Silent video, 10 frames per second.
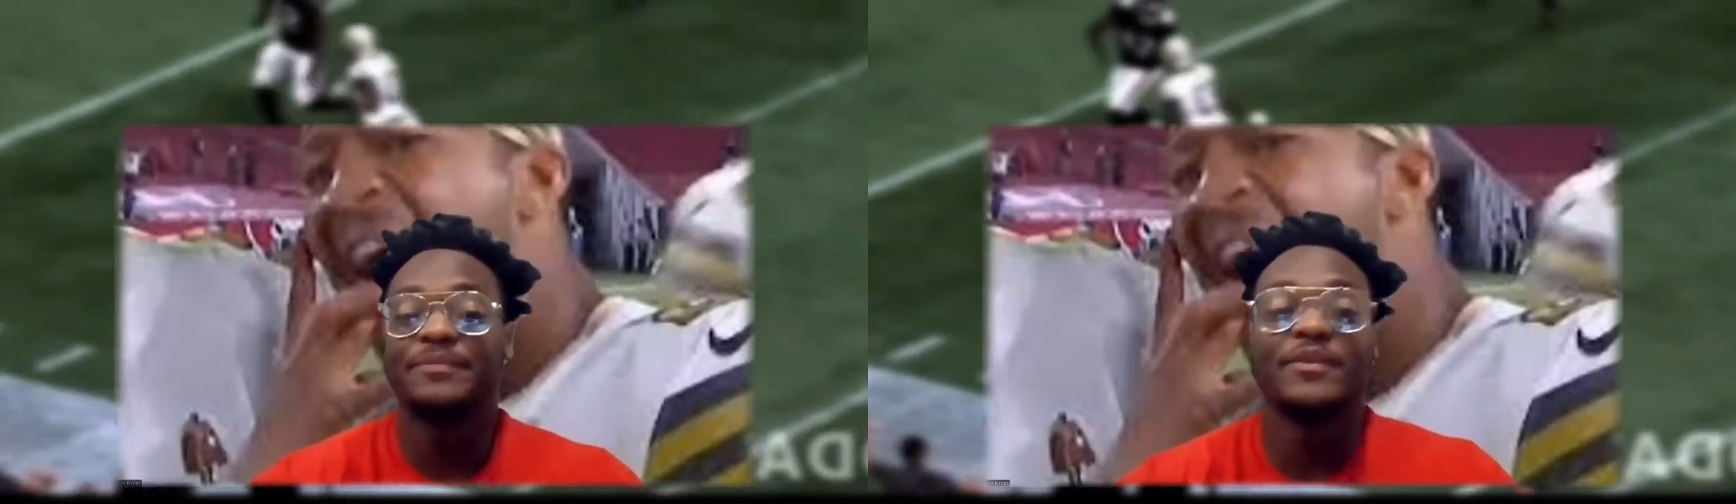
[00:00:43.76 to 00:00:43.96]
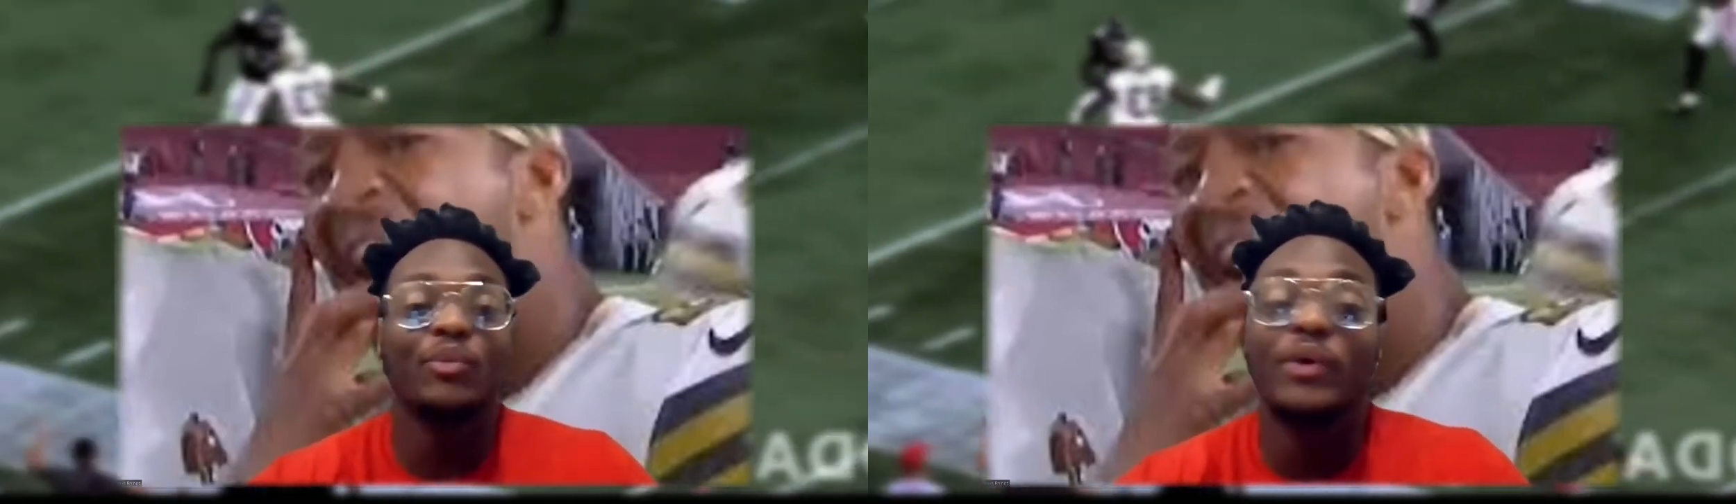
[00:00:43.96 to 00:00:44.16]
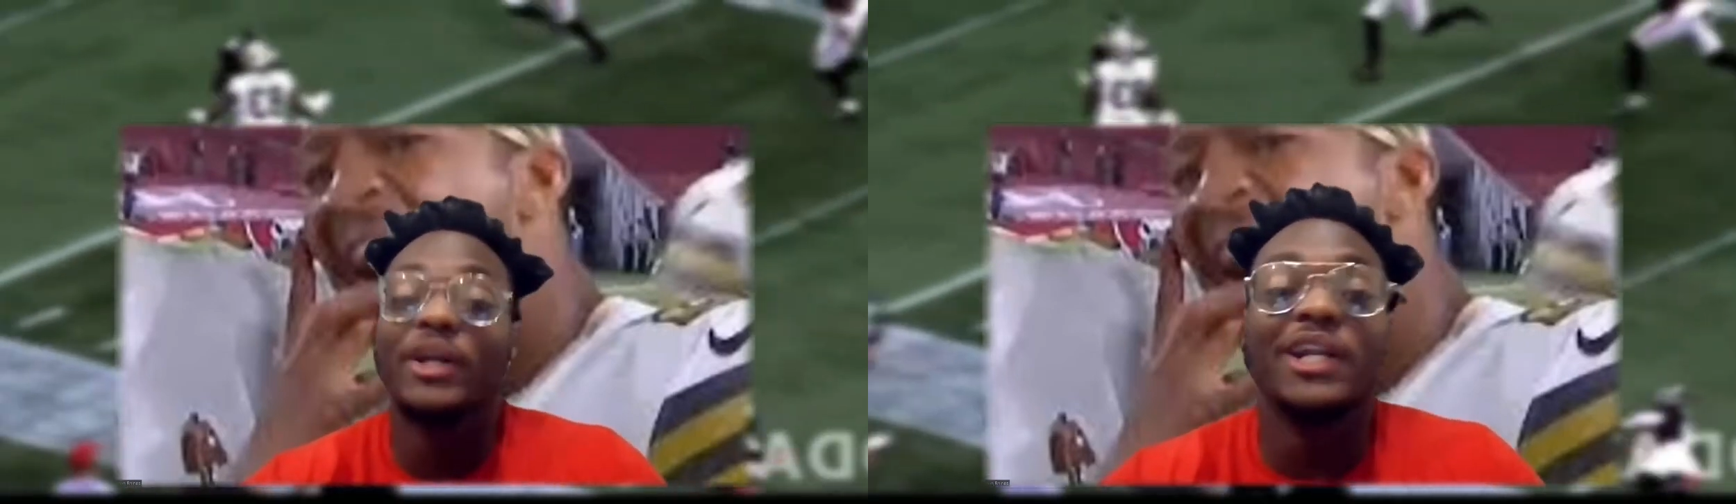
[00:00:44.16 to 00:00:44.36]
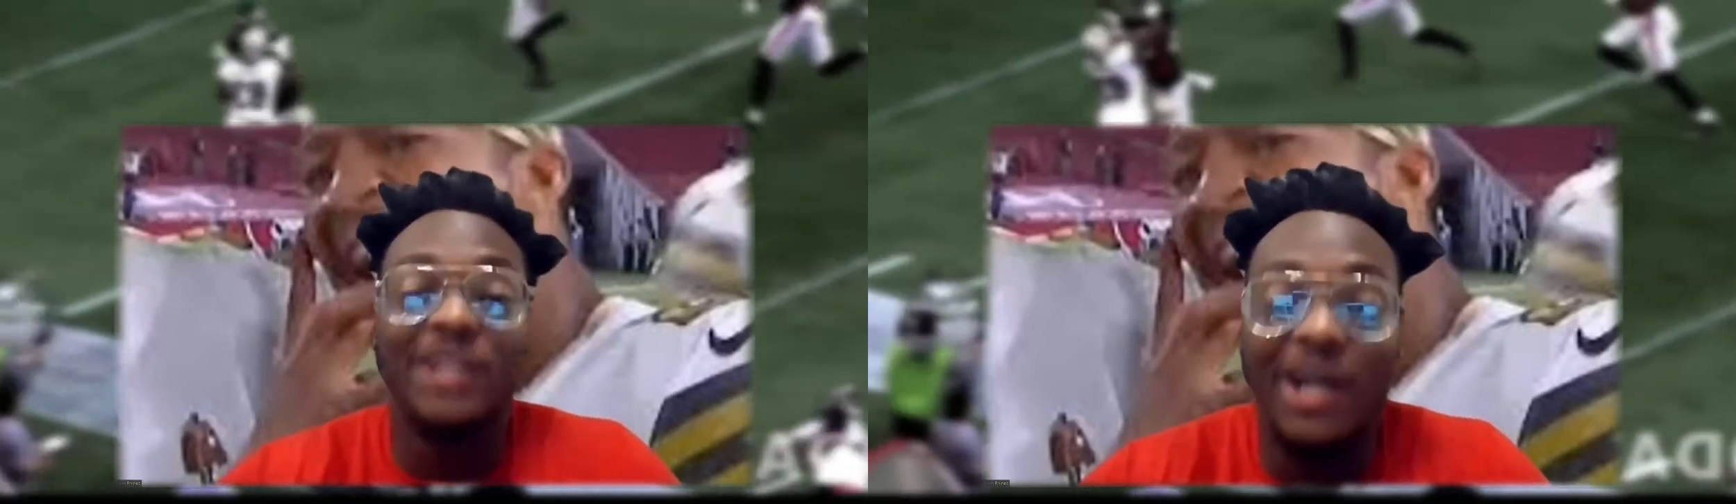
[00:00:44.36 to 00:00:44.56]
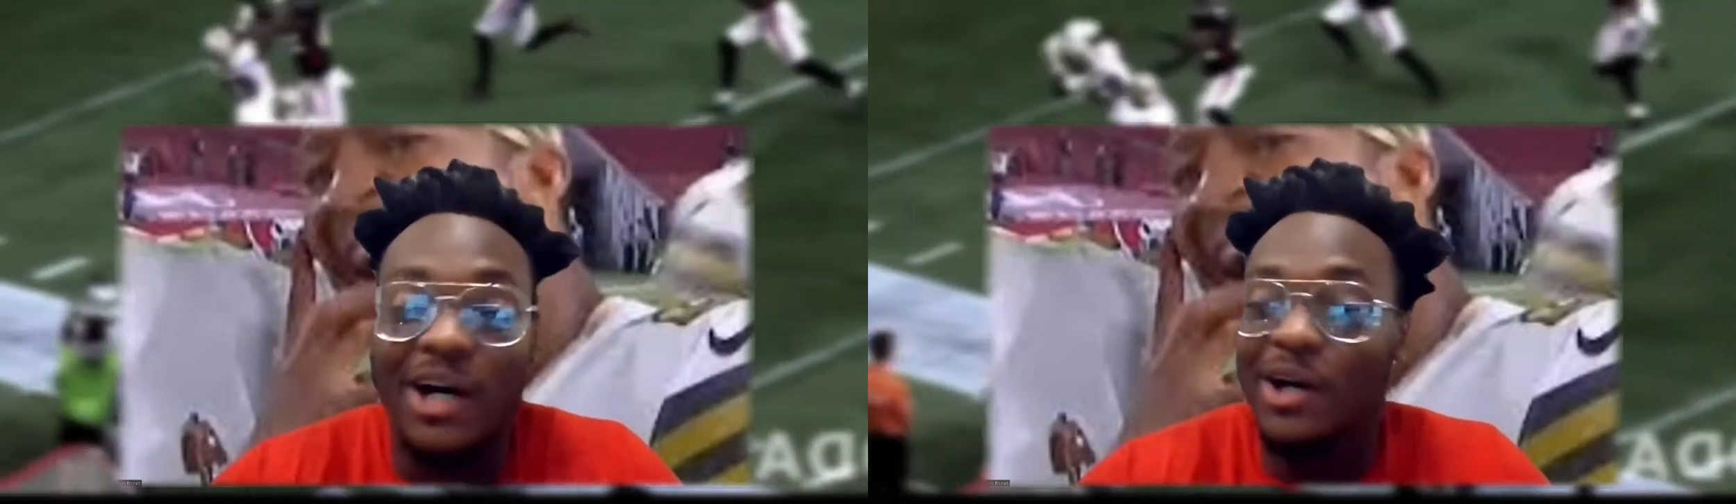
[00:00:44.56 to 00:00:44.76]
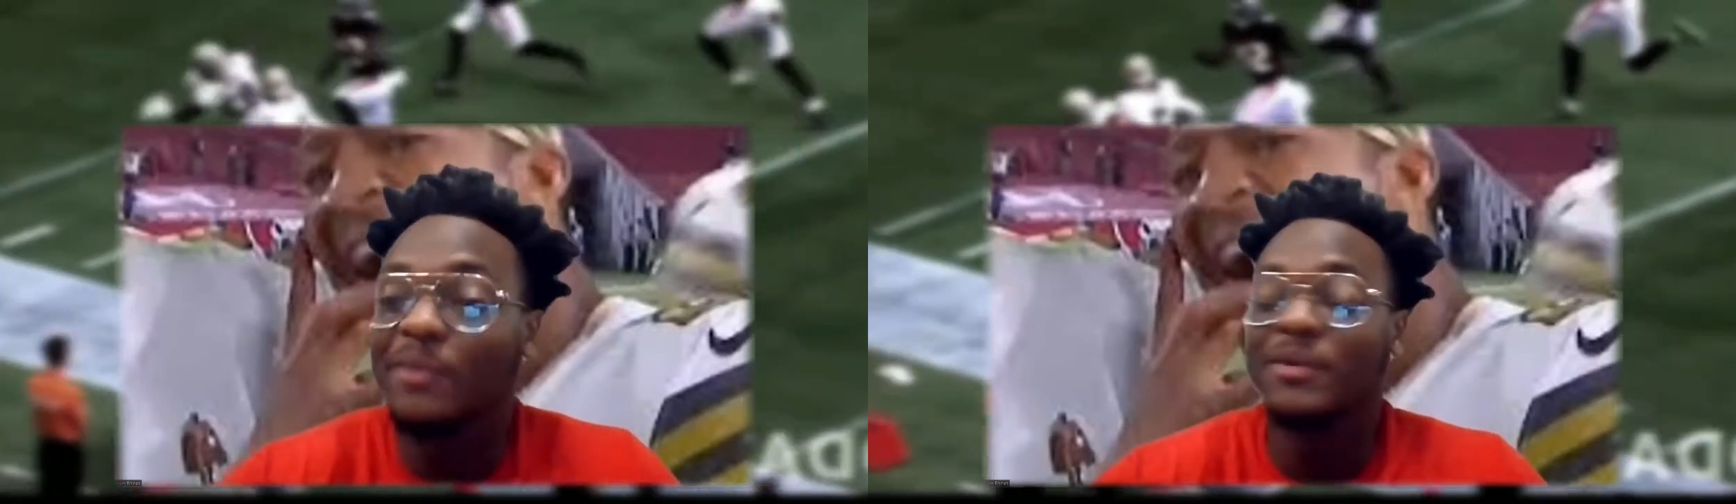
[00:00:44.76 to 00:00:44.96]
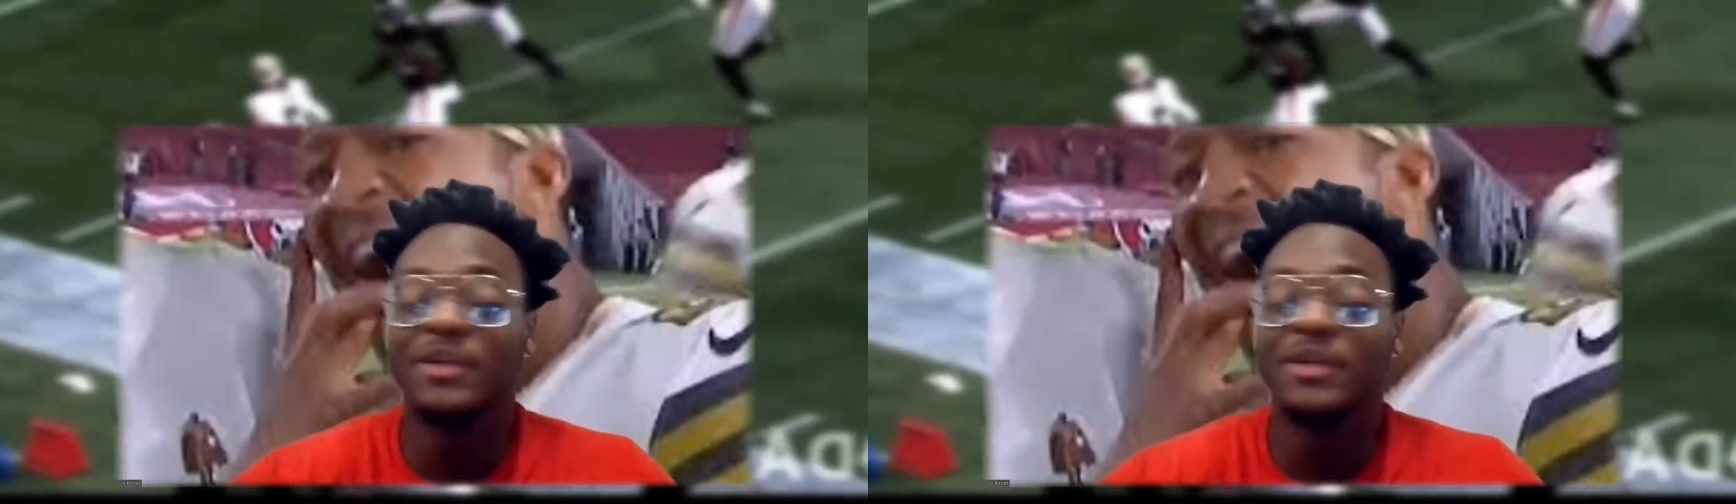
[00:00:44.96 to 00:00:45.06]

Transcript: with a dub.